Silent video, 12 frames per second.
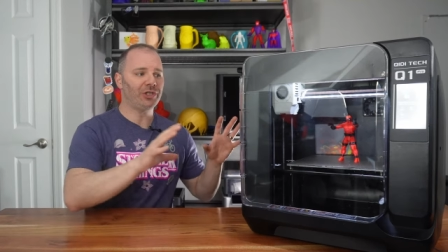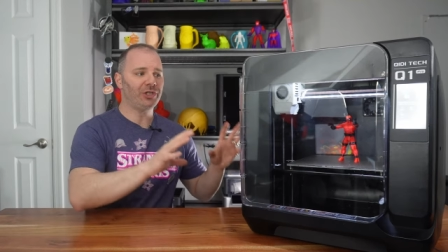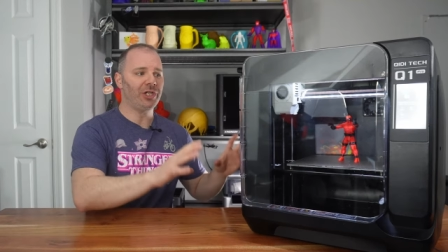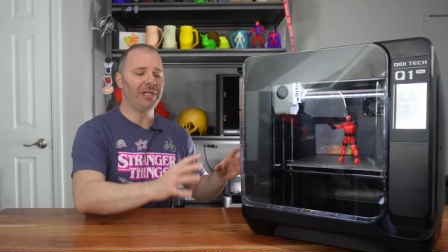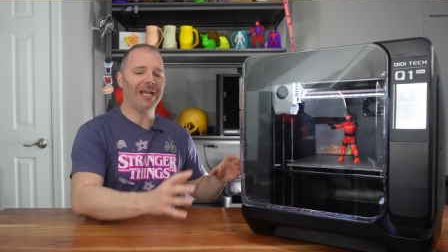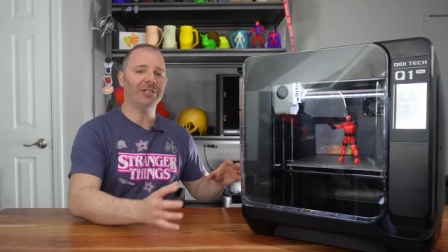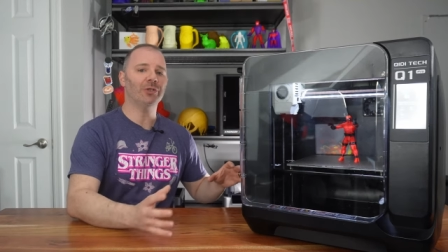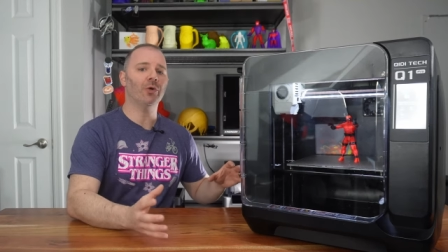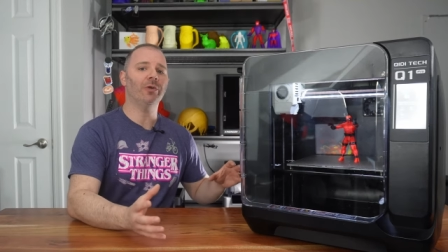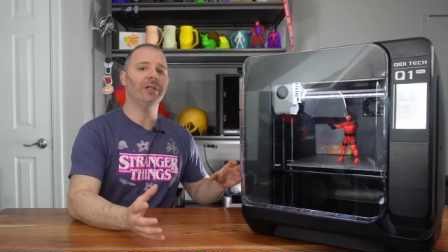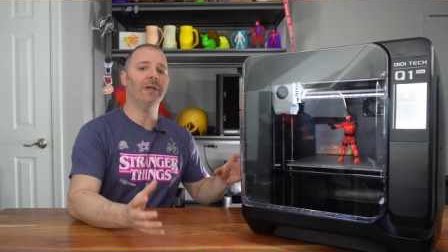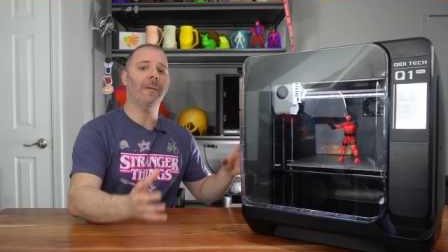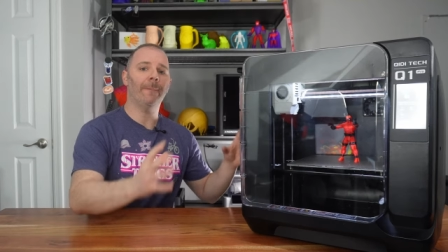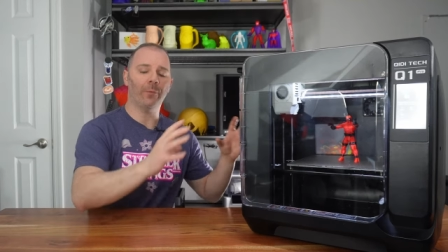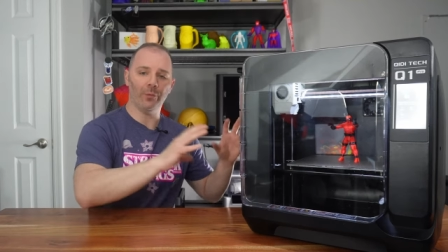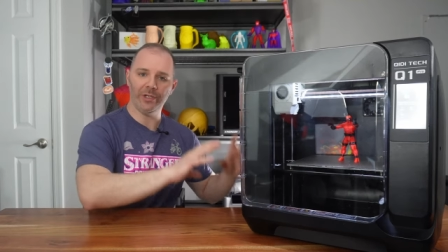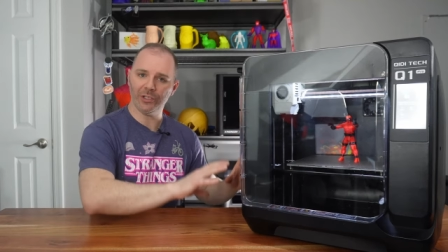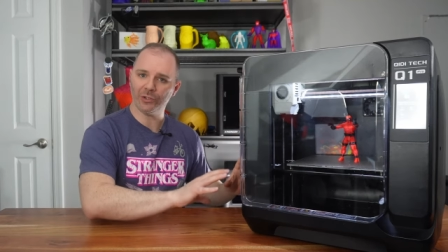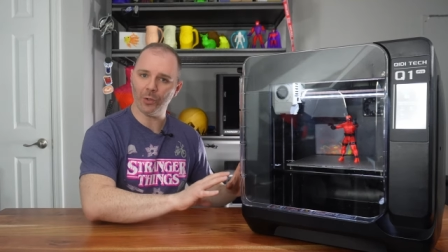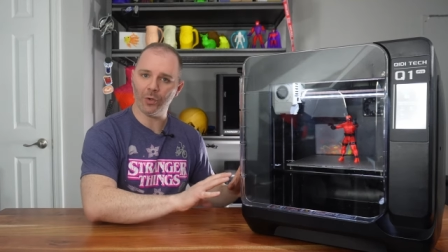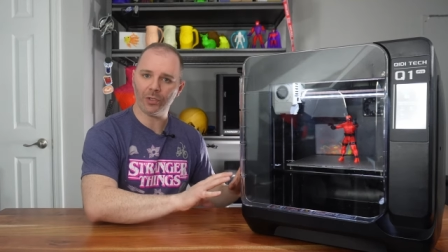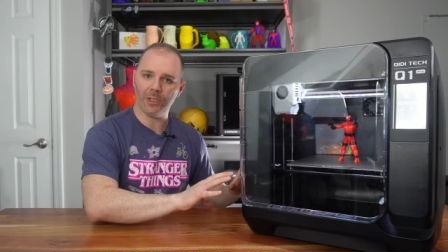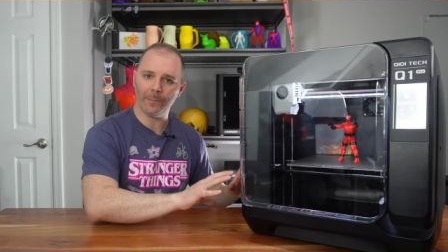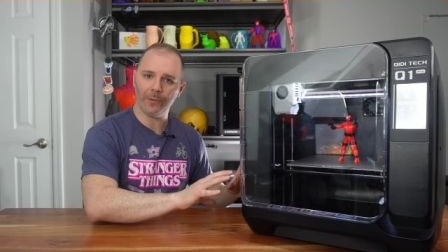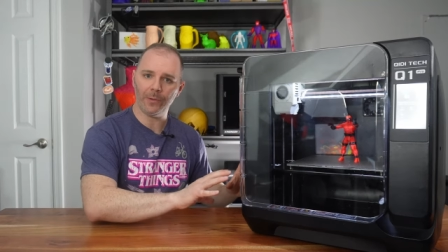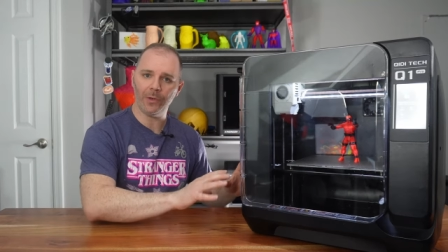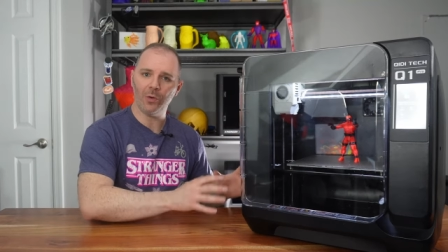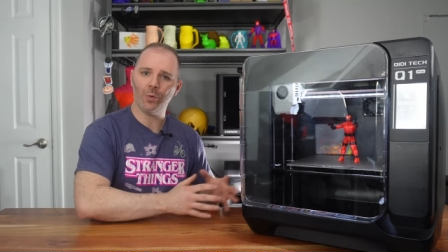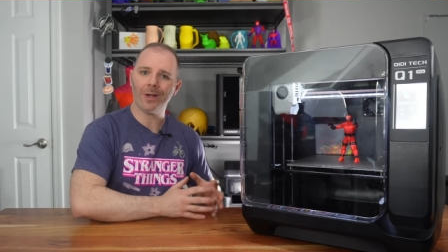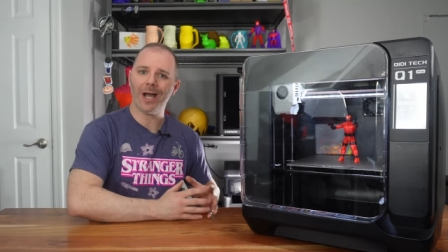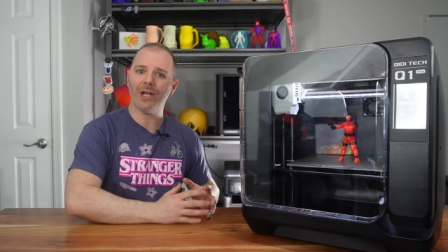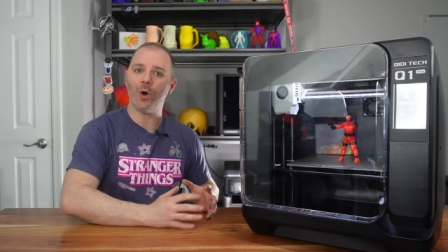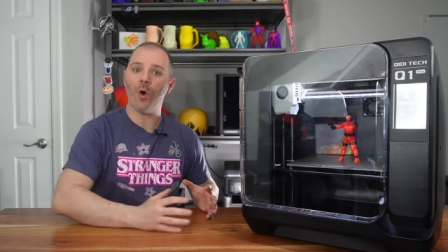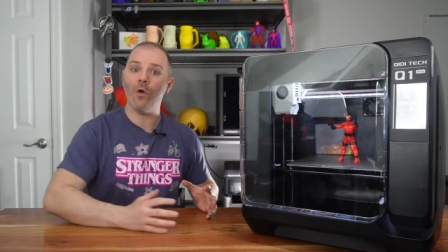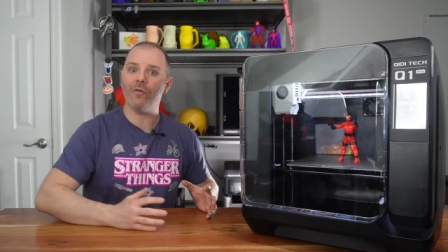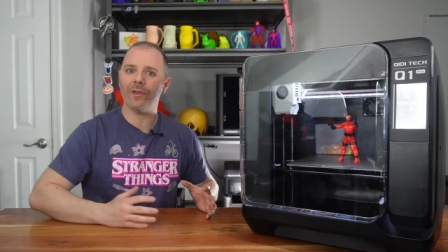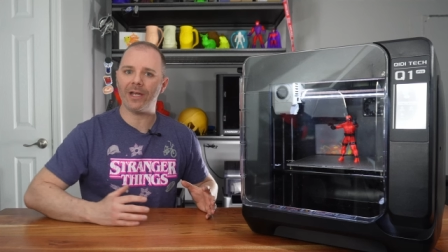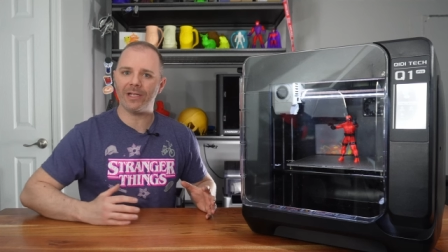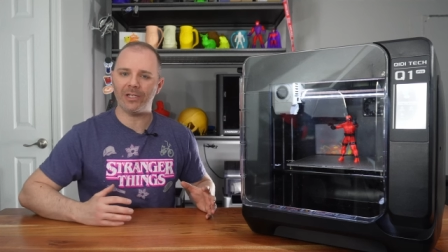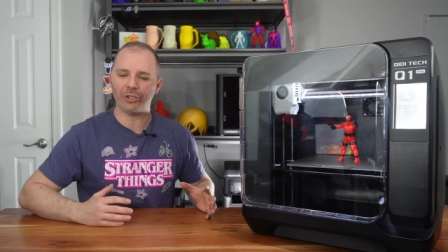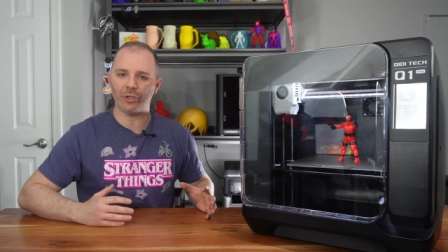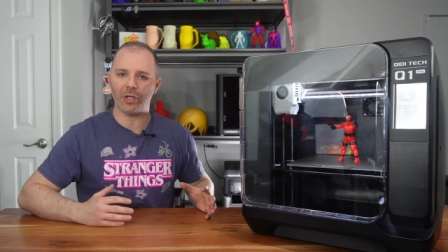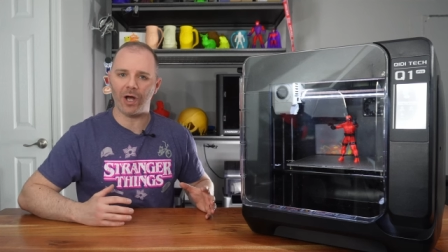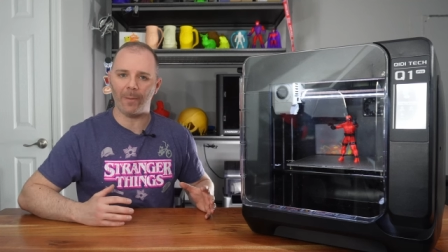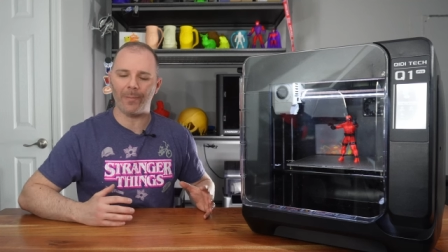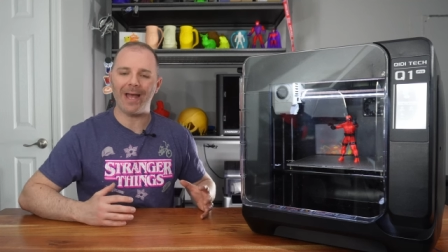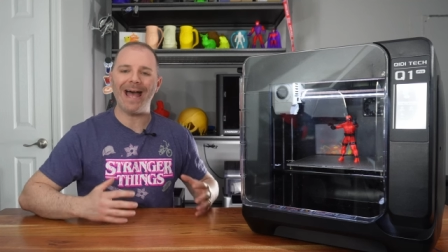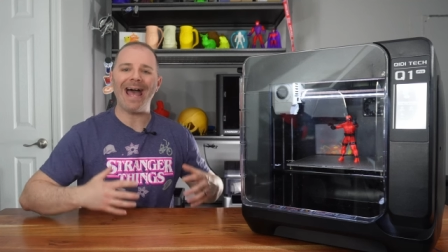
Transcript: Qidi has already pre-installed Klipper, we're kind of over that initial hump.